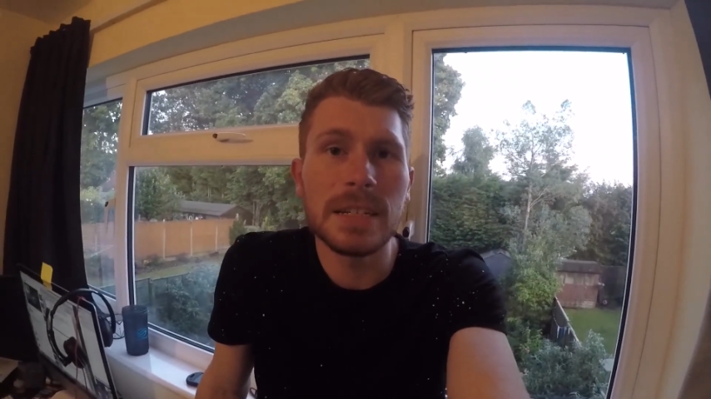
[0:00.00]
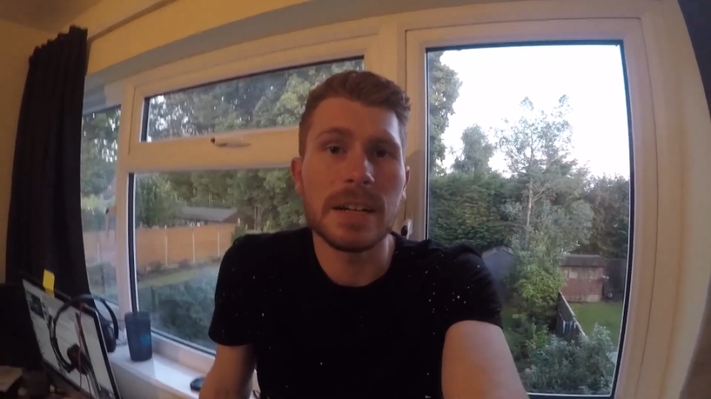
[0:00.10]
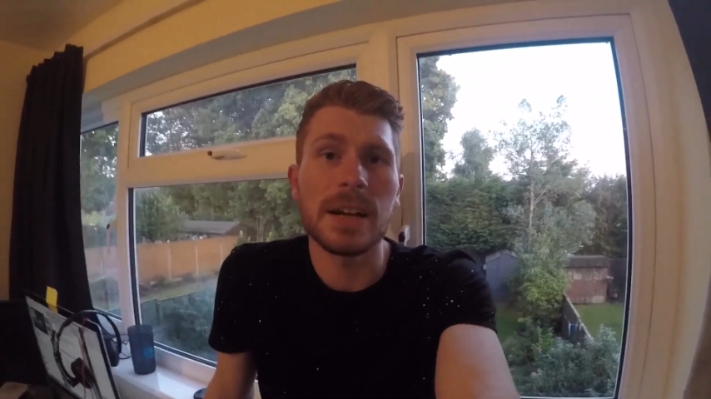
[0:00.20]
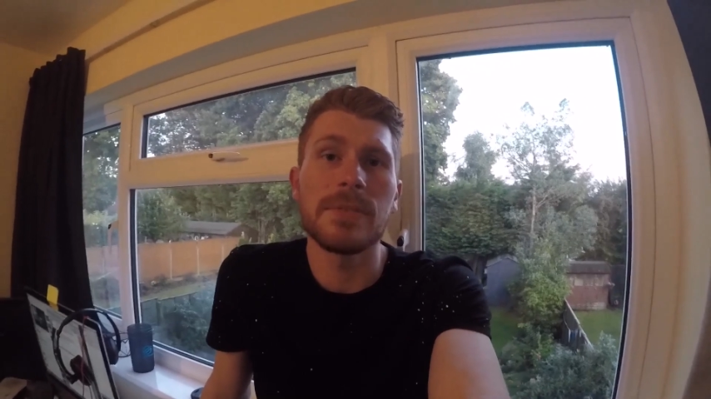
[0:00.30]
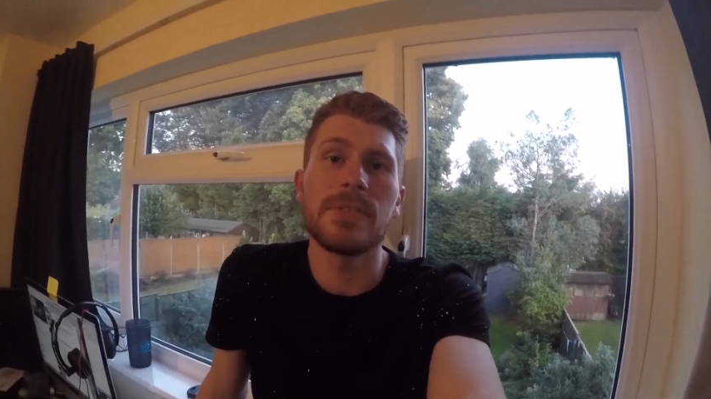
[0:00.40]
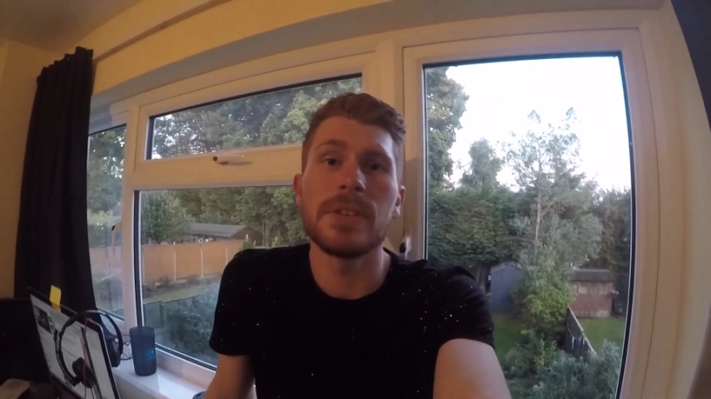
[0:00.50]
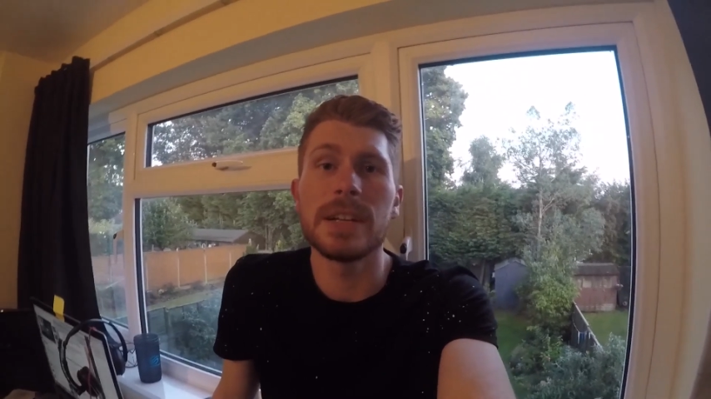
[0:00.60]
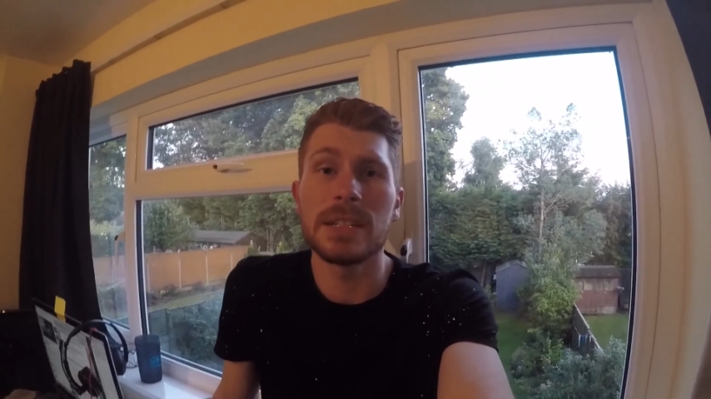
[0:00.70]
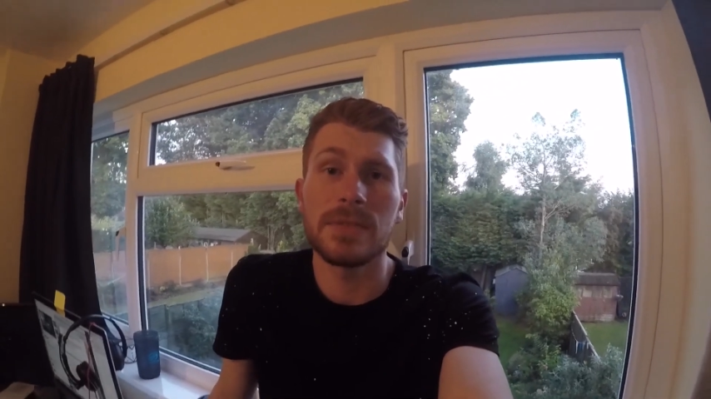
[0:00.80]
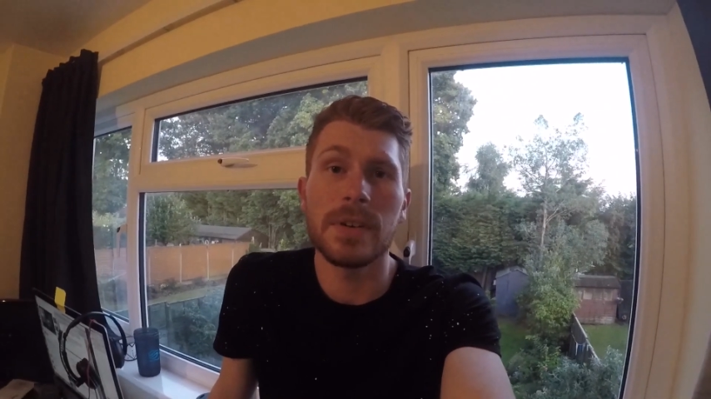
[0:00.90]
I go through
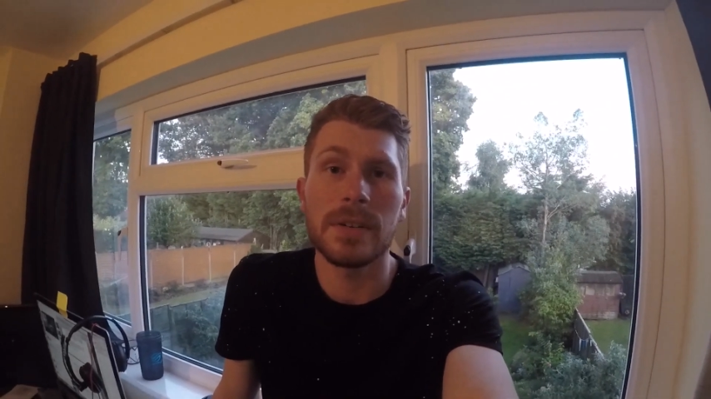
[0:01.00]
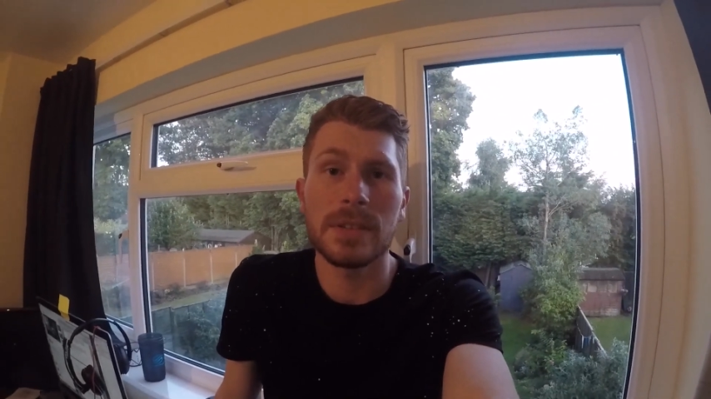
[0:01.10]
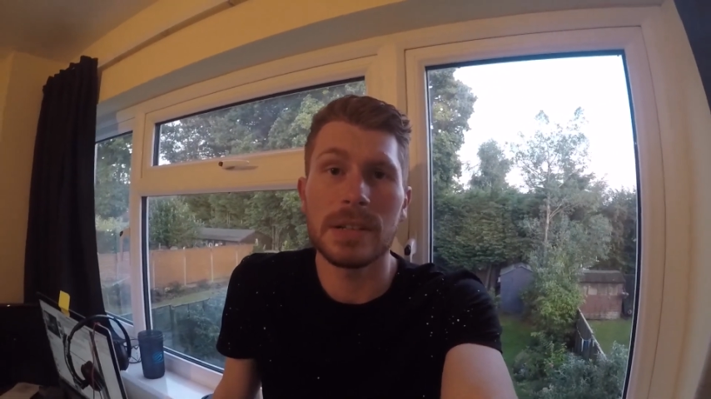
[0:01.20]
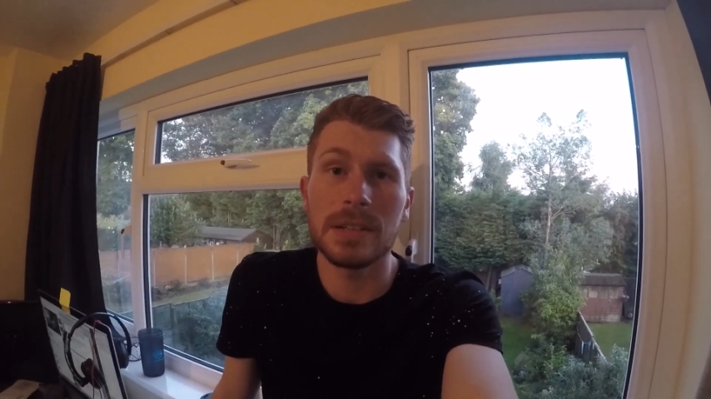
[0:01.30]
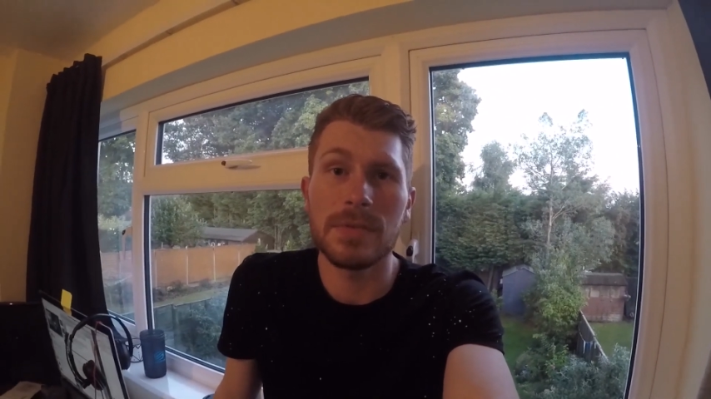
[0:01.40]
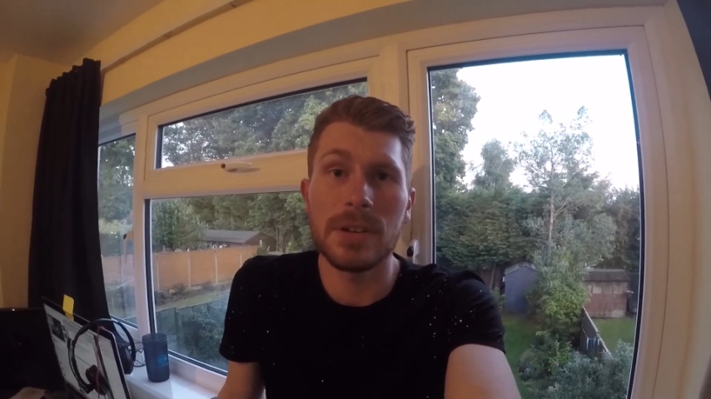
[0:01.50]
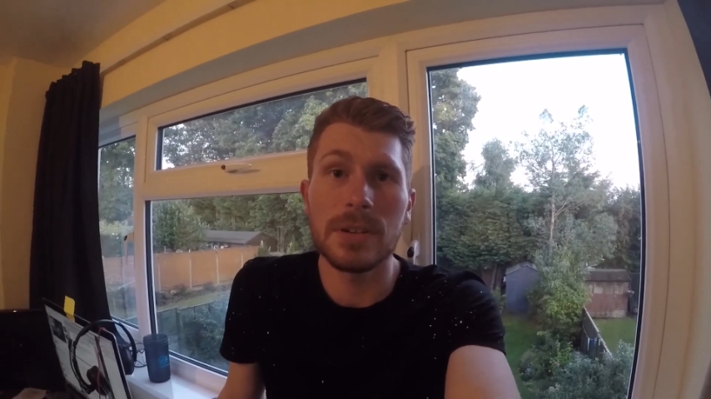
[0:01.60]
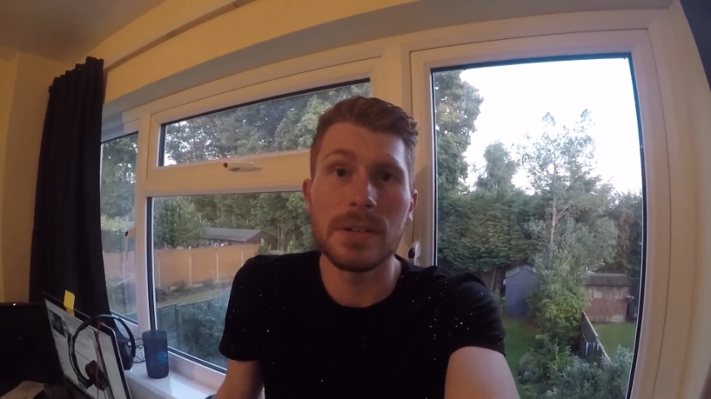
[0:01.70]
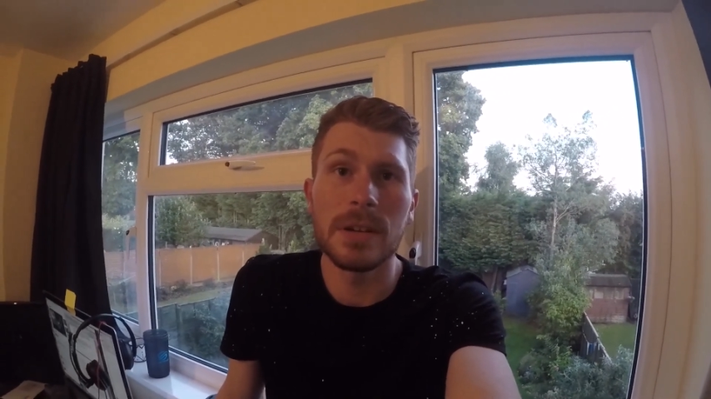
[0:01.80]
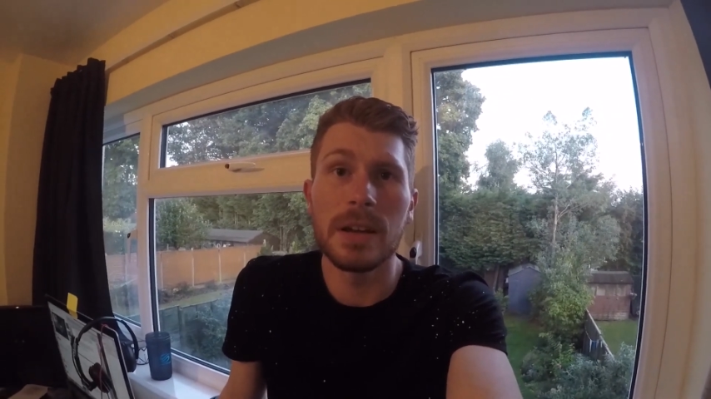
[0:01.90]
interview after
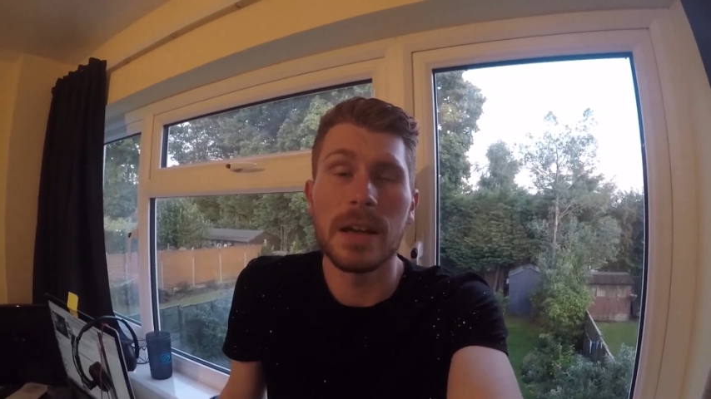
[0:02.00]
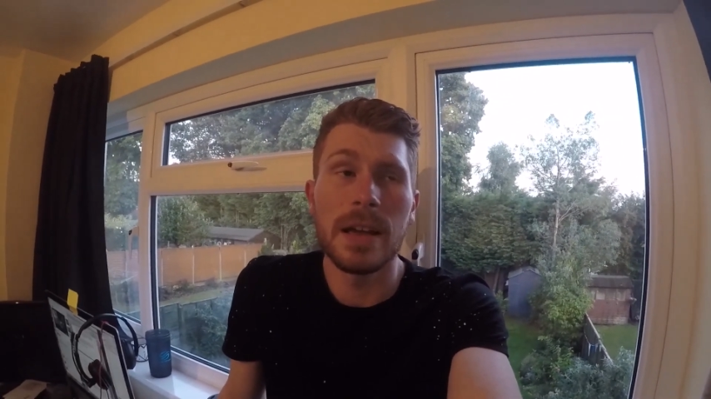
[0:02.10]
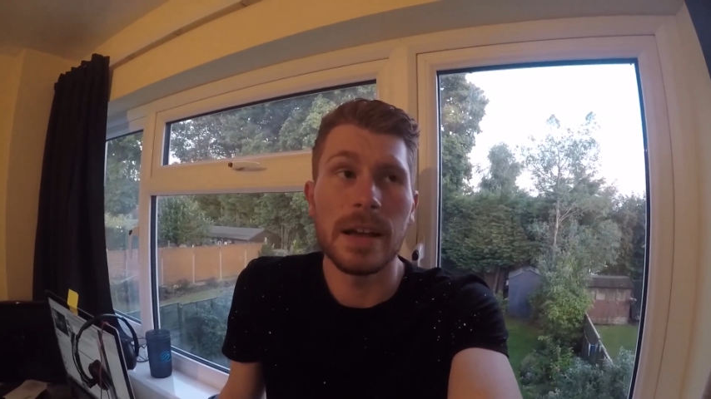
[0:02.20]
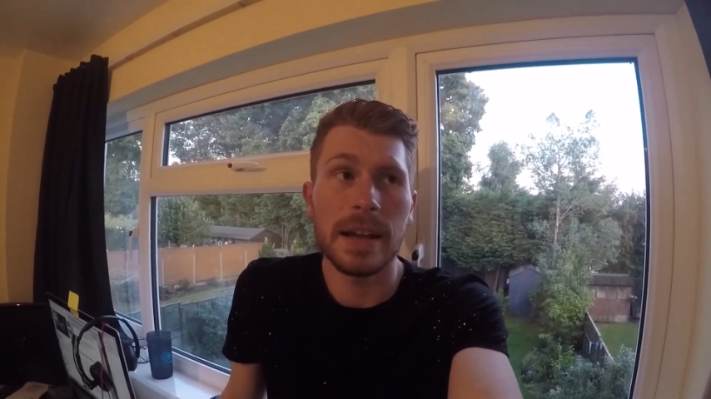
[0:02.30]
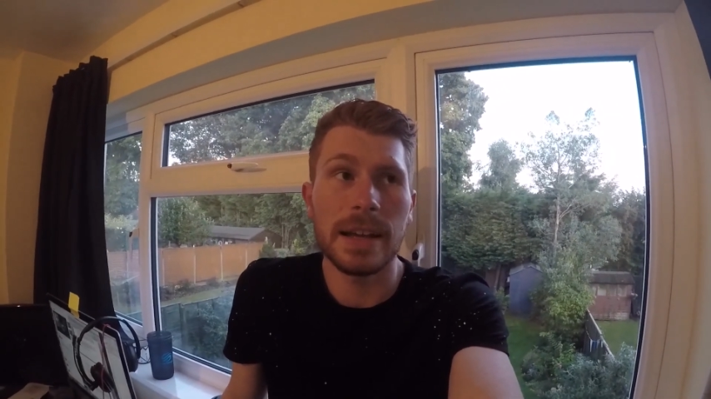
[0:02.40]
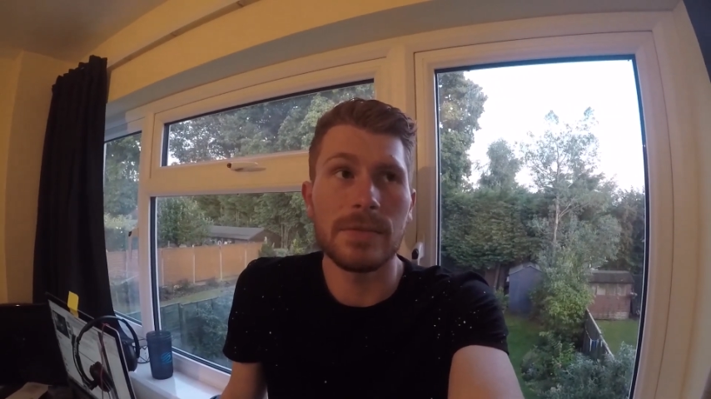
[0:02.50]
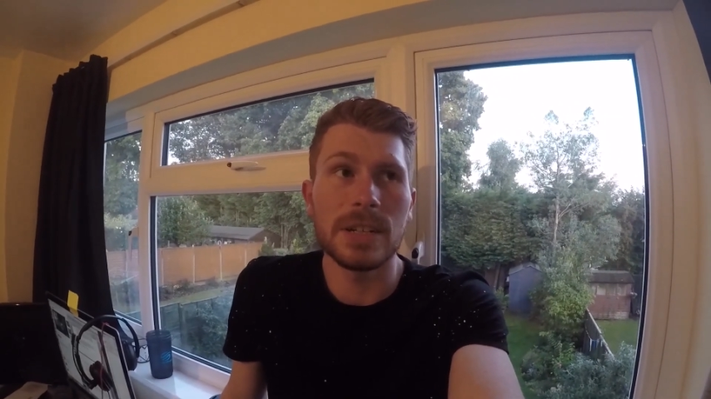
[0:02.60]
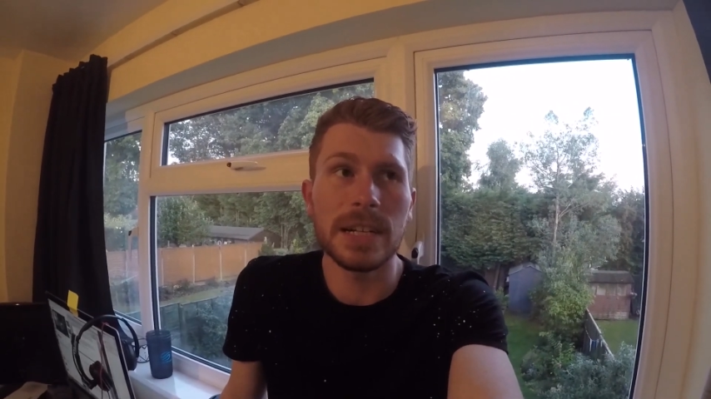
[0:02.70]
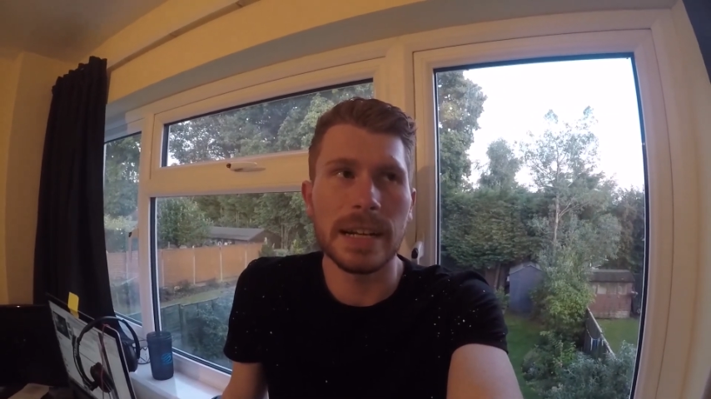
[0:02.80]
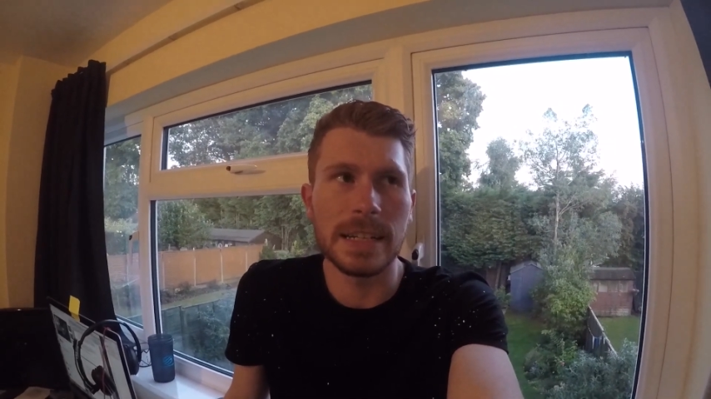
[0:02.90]
interview, getting
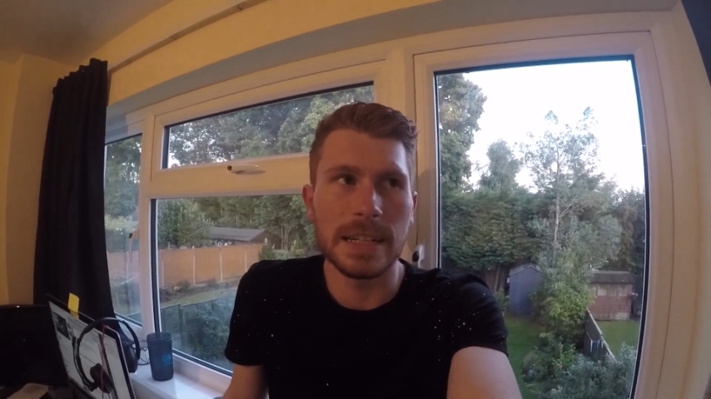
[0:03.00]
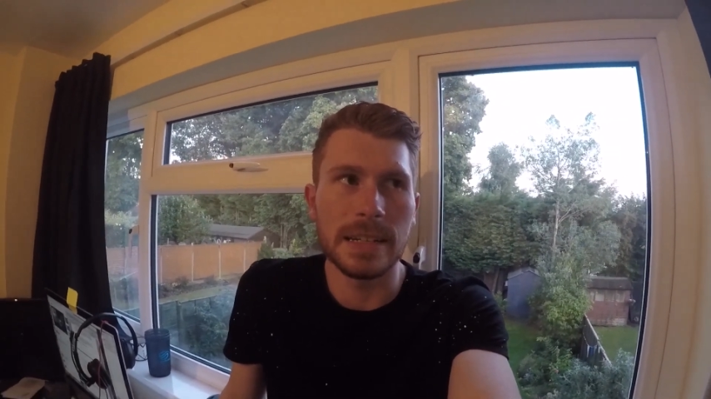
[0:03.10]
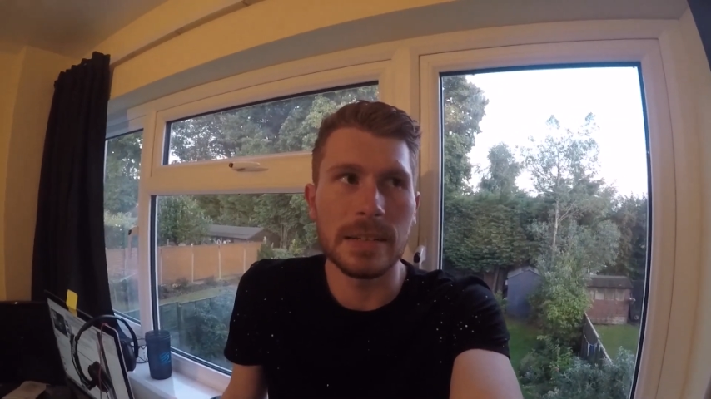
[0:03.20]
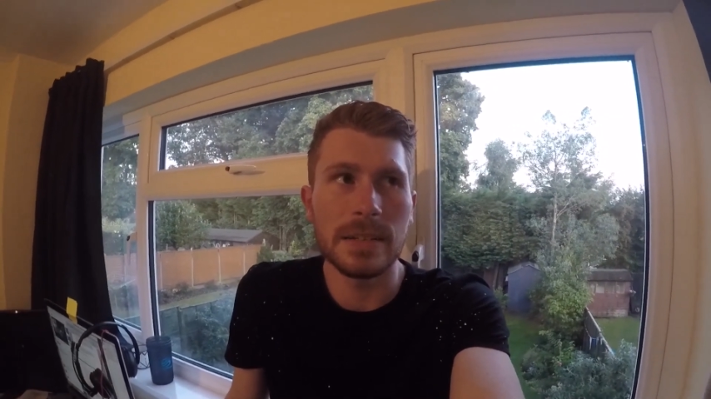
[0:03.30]
rejected.